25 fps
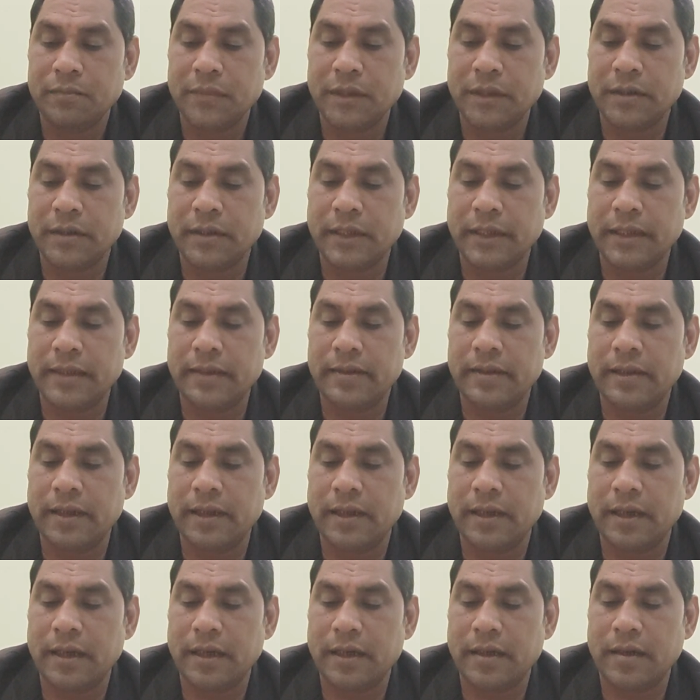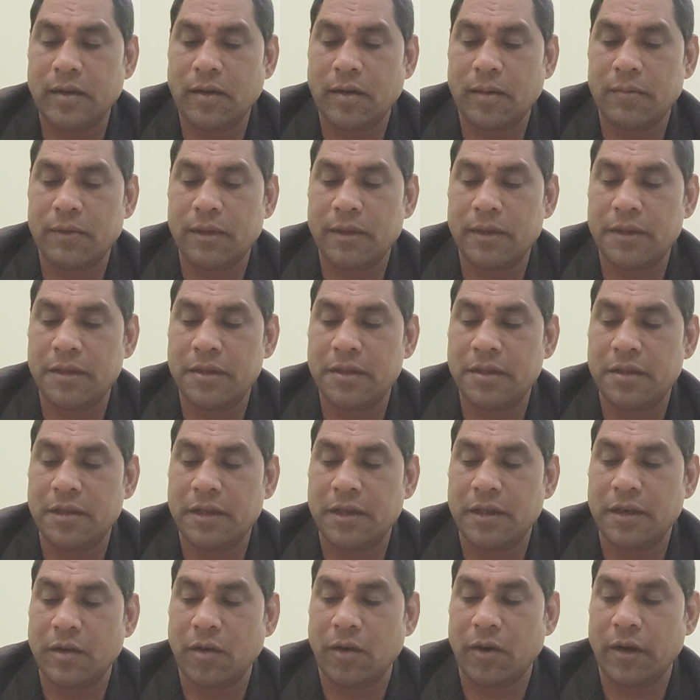means additional collector of the district